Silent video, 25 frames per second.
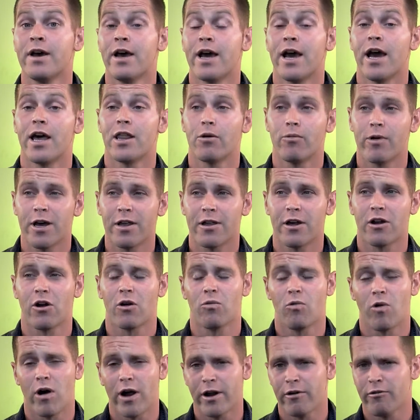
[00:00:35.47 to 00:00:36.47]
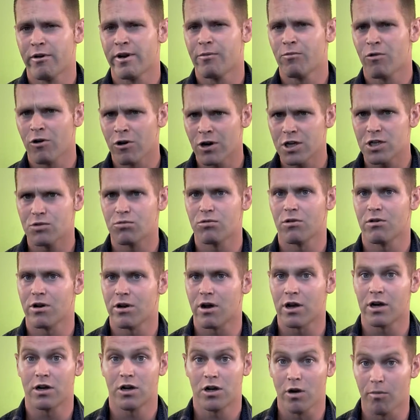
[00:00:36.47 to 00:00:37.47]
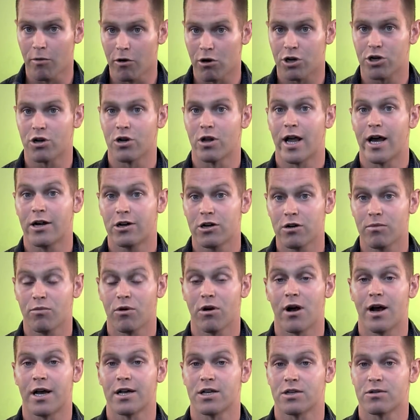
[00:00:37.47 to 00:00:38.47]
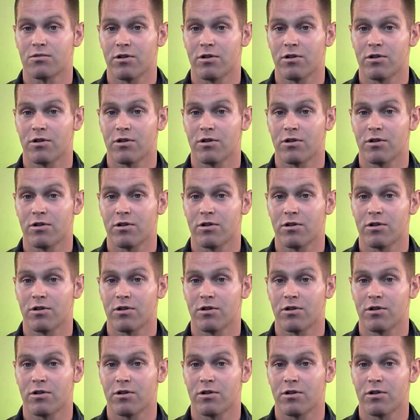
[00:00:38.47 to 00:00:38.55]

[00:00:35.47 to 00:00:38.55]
And the way that our winery works, we're a commercial enterprise,